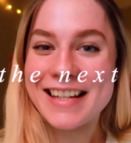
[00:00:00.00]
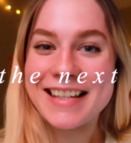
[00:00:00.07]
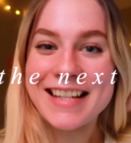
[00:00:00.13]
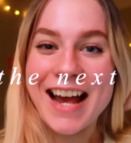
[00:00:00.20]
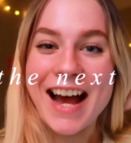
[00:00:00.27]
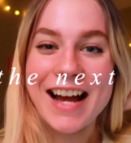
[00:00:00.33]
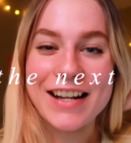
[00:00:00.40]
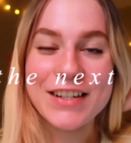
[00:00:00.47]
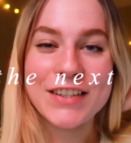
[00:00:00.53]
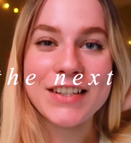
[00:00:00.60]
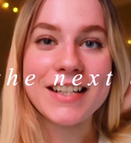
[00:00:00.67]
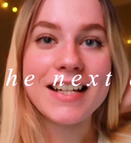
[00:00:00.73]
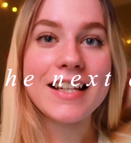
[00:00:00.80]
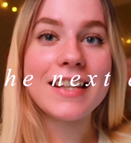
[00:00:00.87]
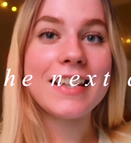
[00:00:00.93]
it's
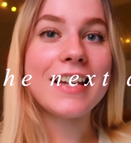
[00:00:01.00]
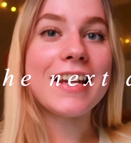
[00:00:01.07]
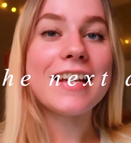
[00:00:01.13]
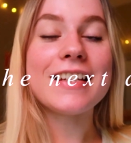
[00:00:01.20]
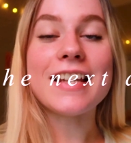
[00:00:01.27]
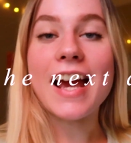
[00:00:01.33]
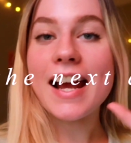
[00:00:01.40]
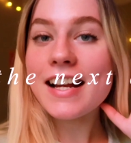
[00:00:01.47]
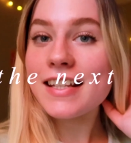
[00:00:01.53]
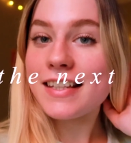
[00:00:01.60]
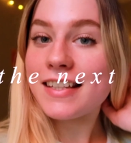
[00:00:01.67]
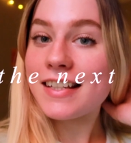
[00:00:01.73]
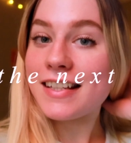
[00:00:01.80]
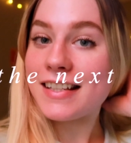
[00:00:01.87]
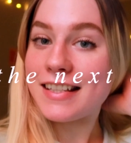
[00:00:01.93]
actually the
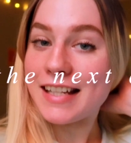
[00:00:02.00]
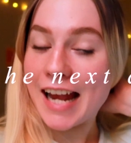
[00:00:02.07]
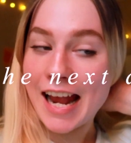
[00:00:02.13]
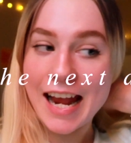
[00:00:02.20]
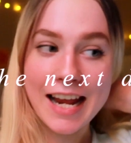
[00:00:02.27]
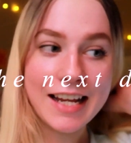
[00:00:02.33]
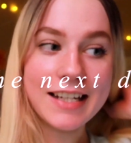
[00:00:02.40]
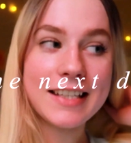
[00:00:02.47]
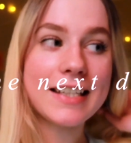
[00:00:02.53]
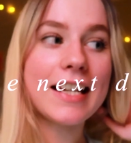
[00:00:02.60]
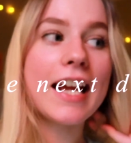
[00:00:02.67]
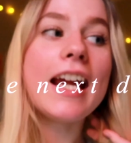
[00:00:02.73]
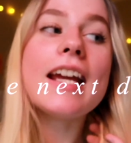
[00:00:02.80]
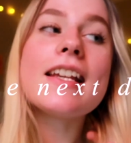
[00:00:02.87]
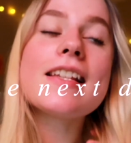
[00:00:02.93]
next day.
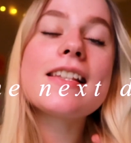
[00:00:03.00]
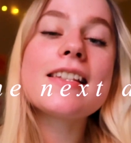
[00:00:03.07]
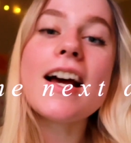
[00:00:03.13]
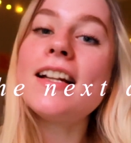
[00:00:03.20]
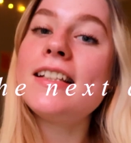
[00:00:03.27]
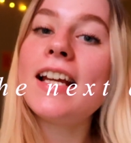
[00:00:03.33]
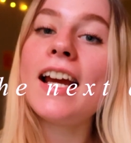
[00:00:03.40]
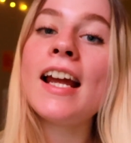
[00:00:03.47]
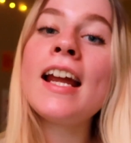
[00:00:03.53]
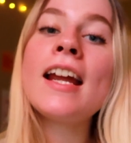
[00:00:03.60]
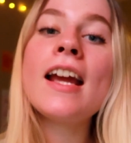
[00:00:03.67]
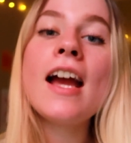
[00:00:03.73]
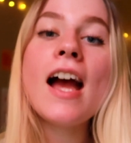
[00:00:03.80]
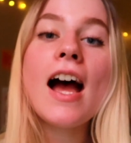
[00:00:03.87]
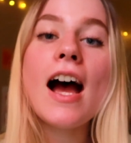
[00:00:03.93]
Today is Sunday.